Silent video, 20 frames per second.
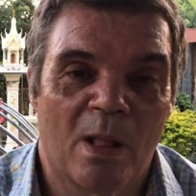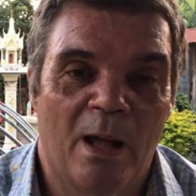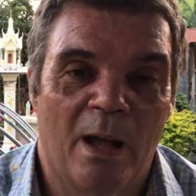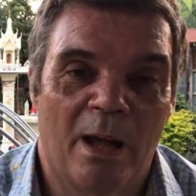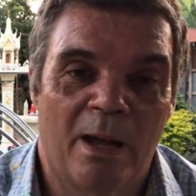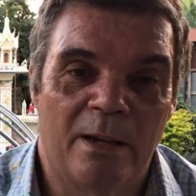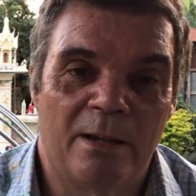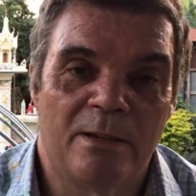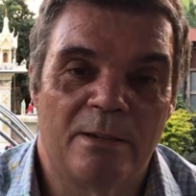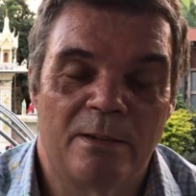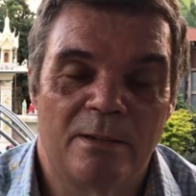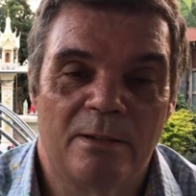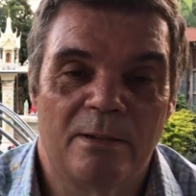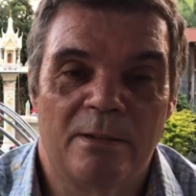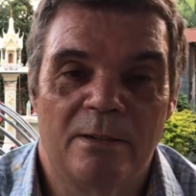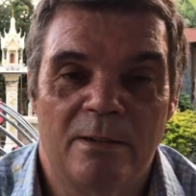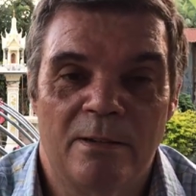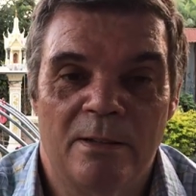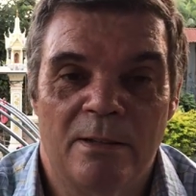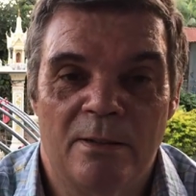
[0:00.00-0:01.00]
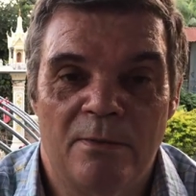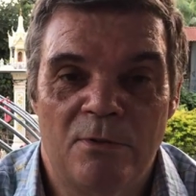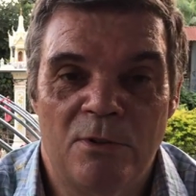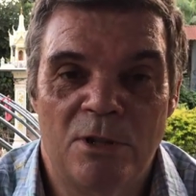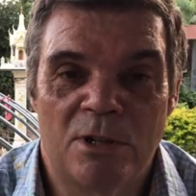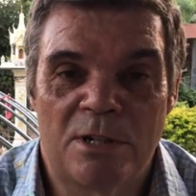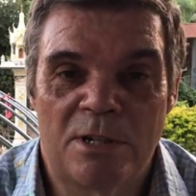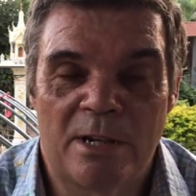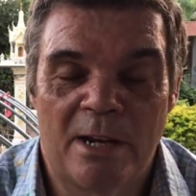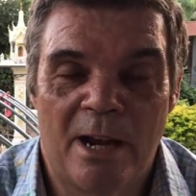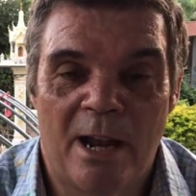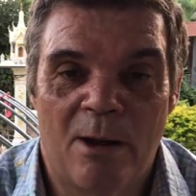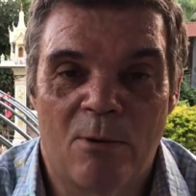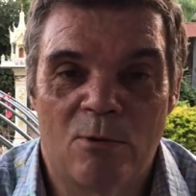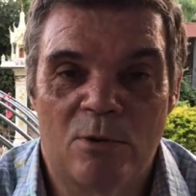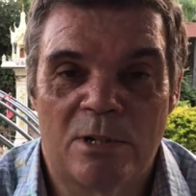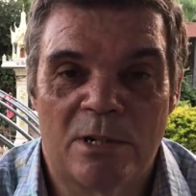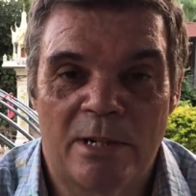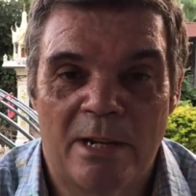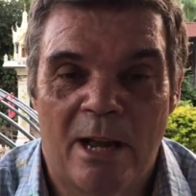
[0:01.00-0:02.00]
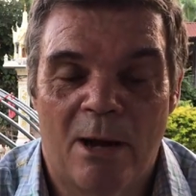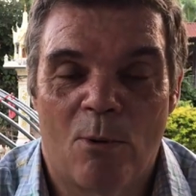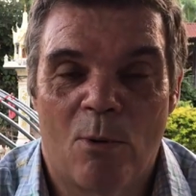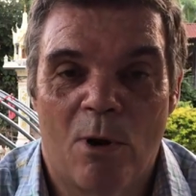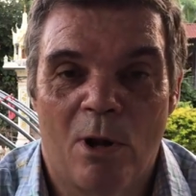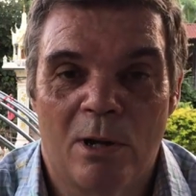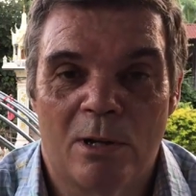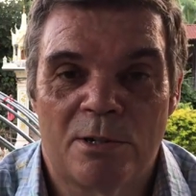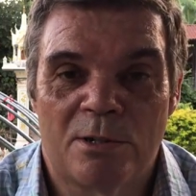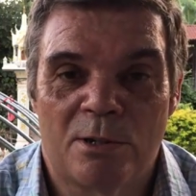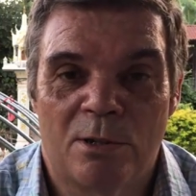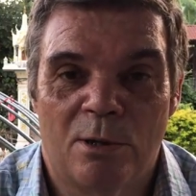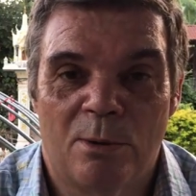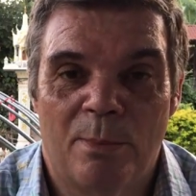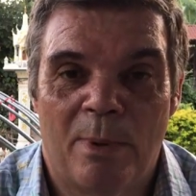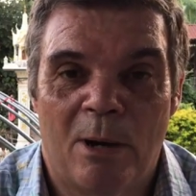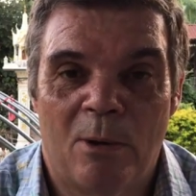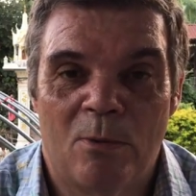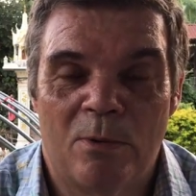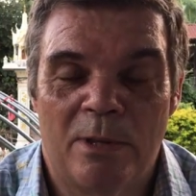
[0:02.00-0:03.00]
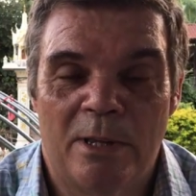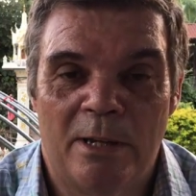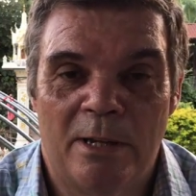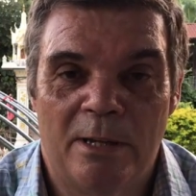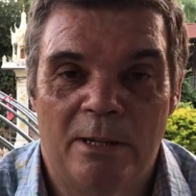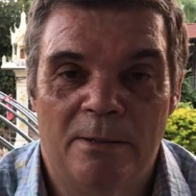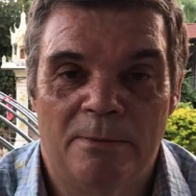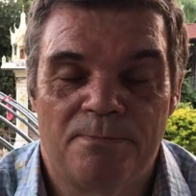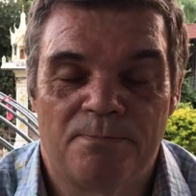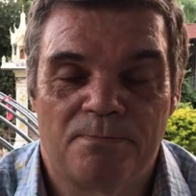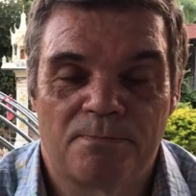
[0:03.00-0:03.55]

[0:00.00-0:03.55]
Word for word: And they've just announced now also about the